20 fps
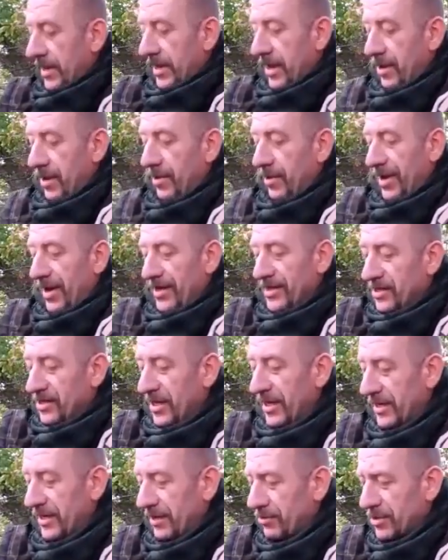Now, I
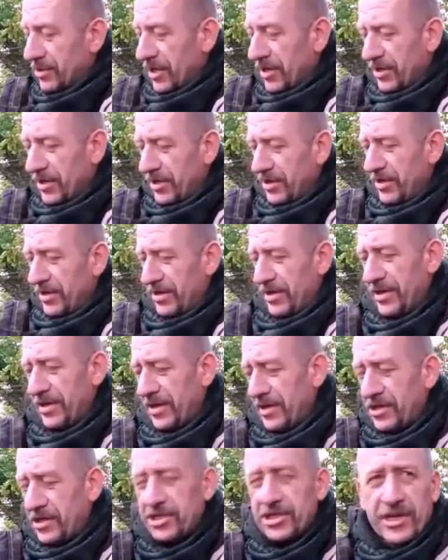said I was going to
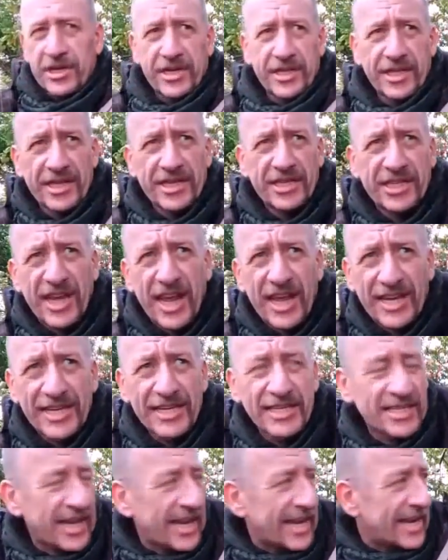show you the
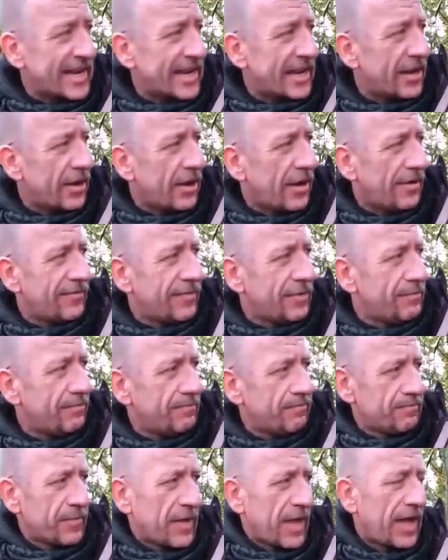sizing of
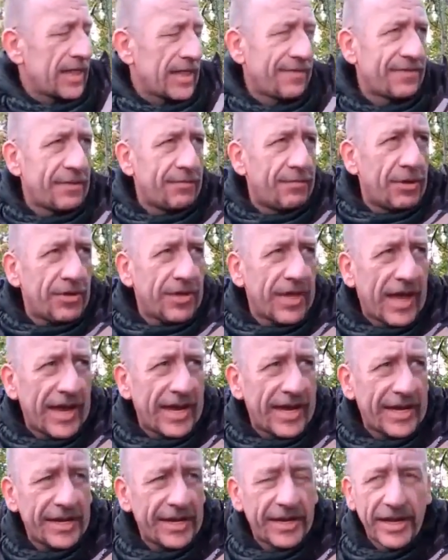them. I'll have to put
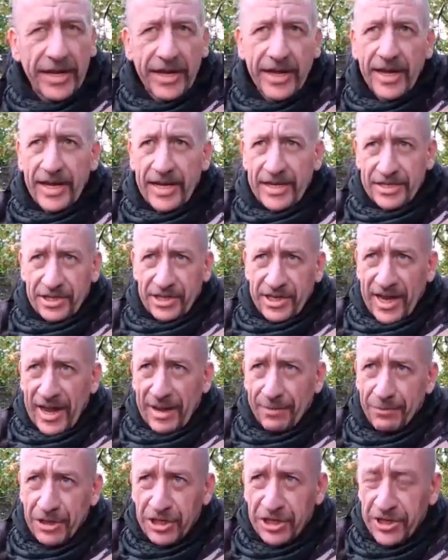that in as a
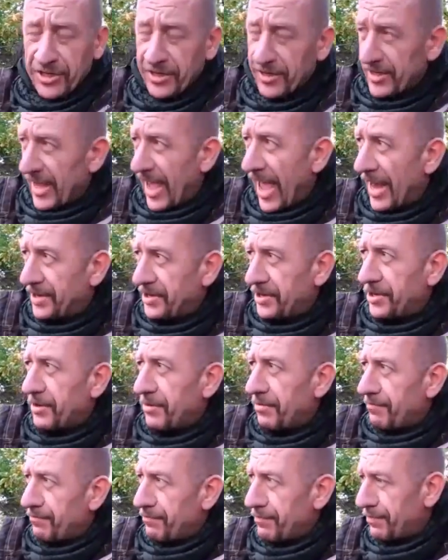caption at the end.
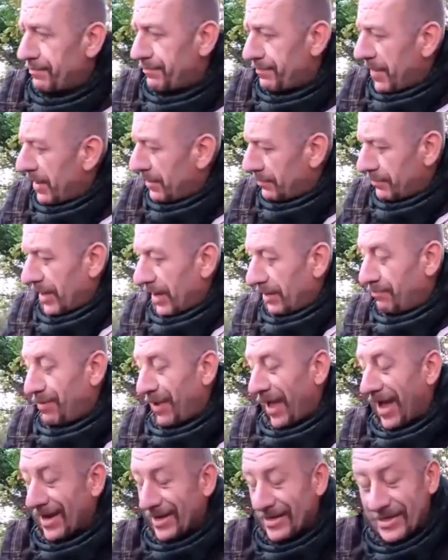I've
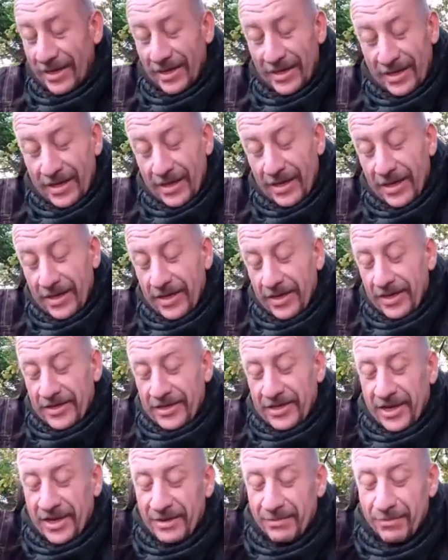packed a
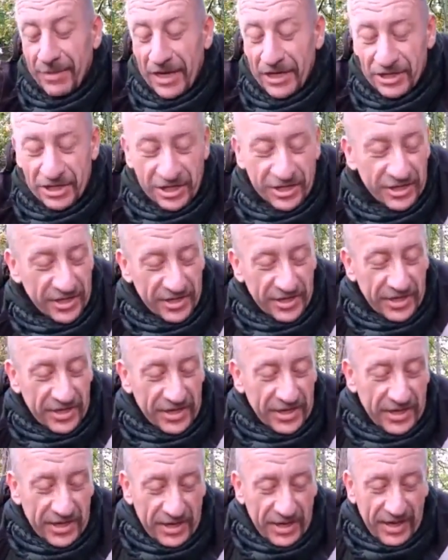tape measure
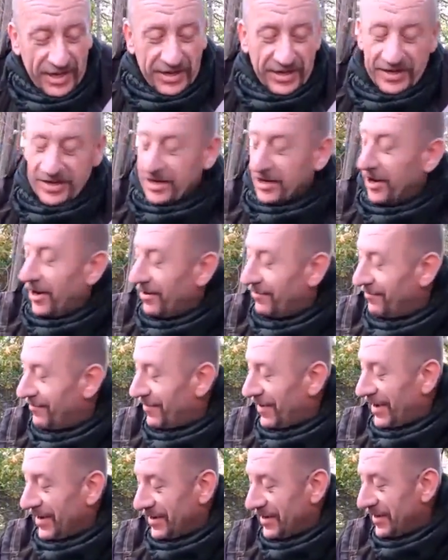and can't
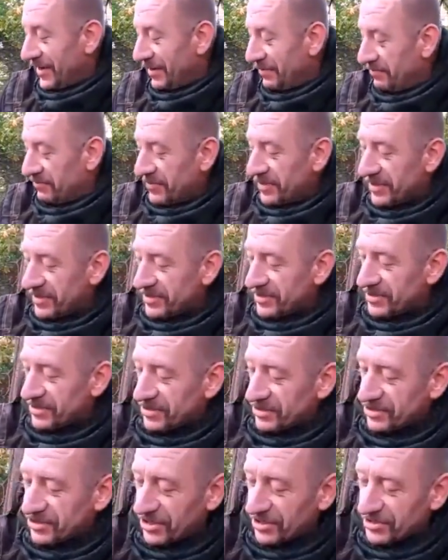find it. The
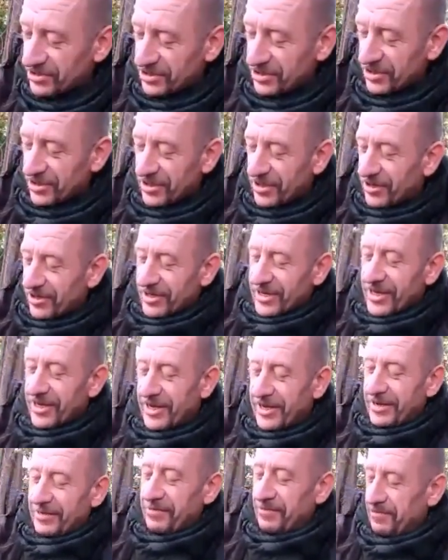sod's luck in
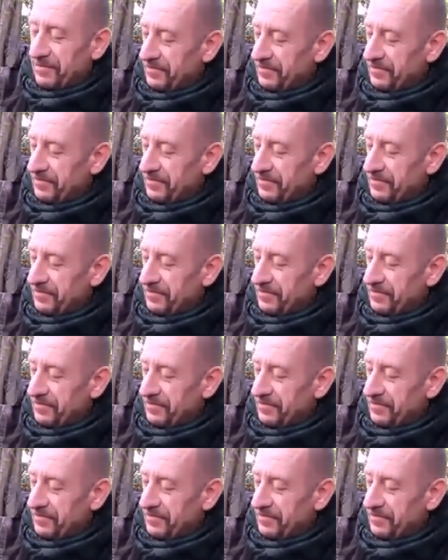it.